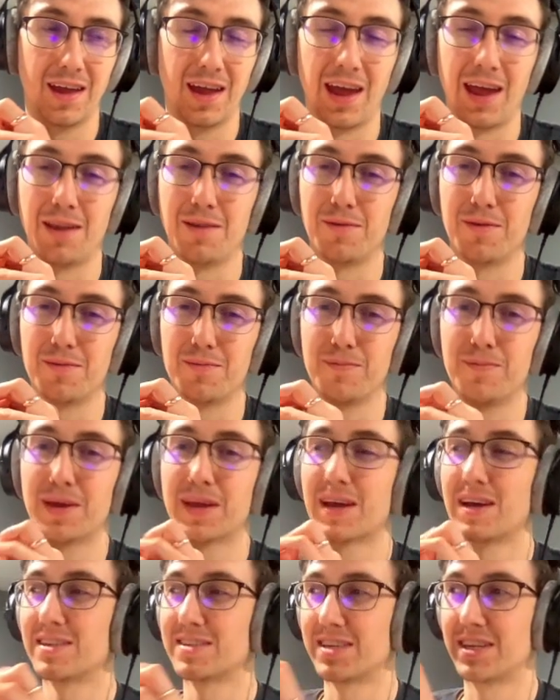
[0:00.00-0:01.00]
and
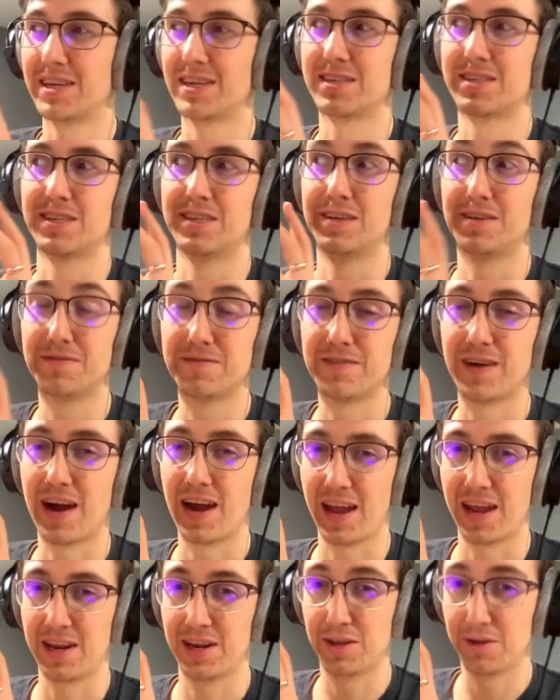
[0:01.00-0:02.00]
because it is
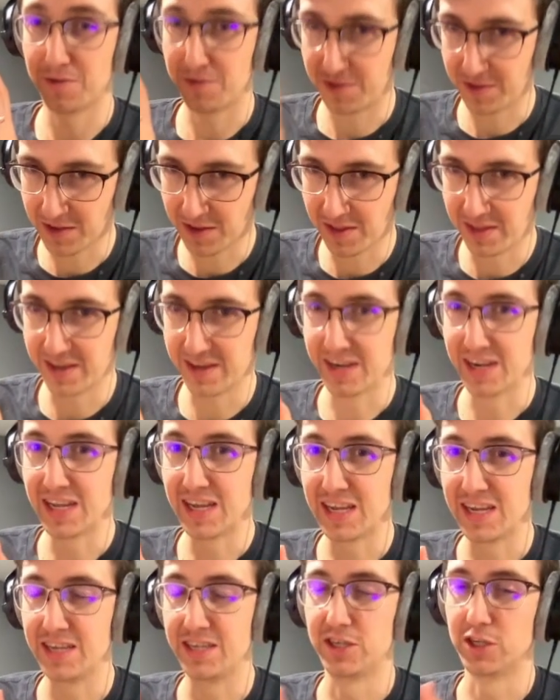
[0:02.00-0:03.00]
defined, you feel the
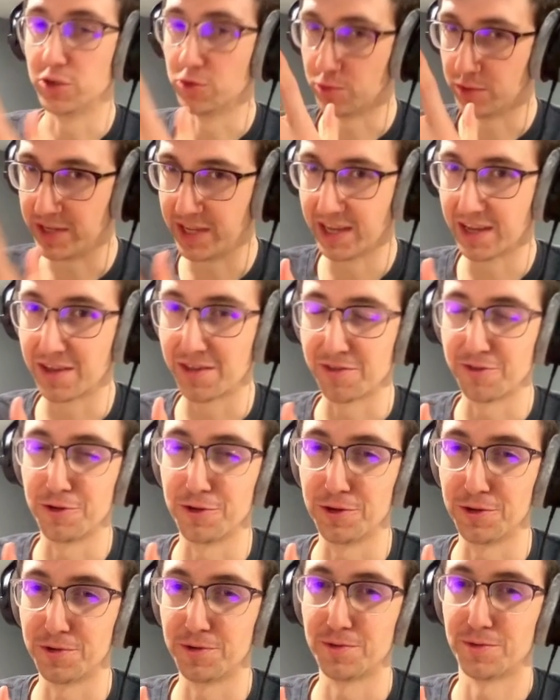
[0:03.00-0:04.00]
need to dig
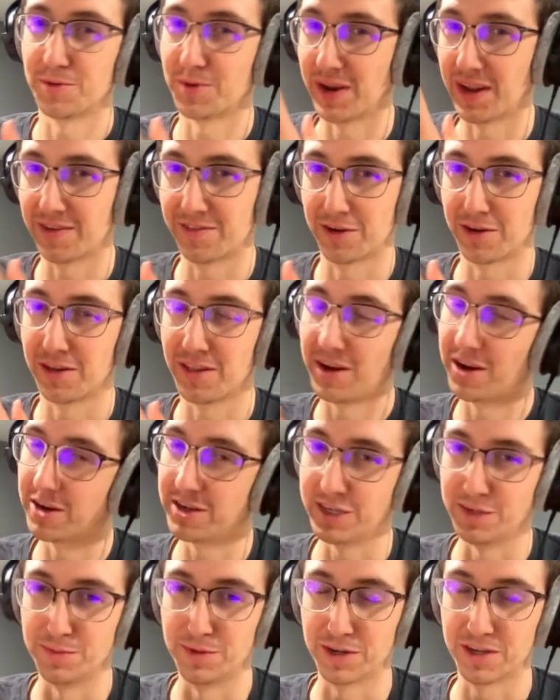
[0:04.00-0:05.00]
through whatever
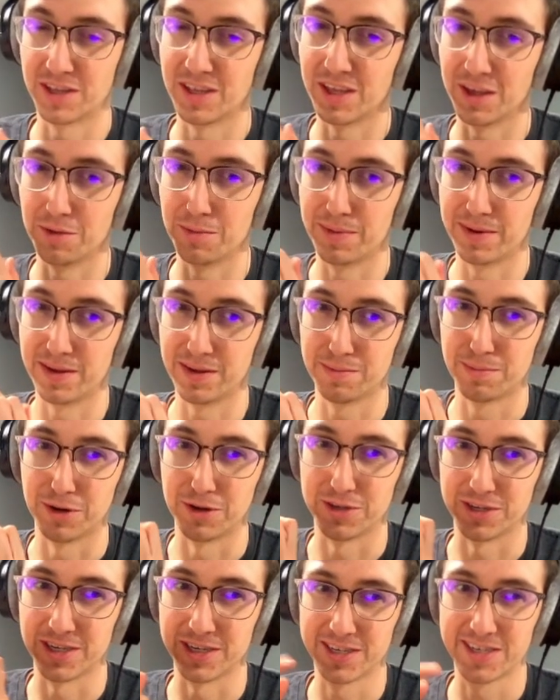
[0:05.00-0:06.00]
large book that you
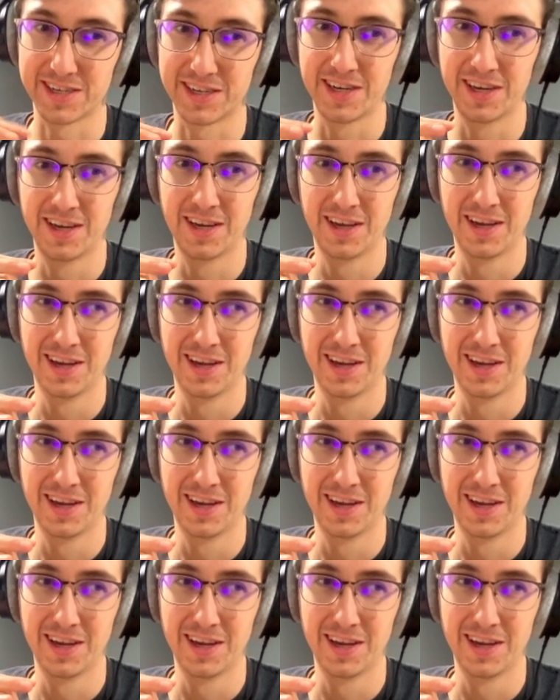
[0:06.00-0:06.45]
purchased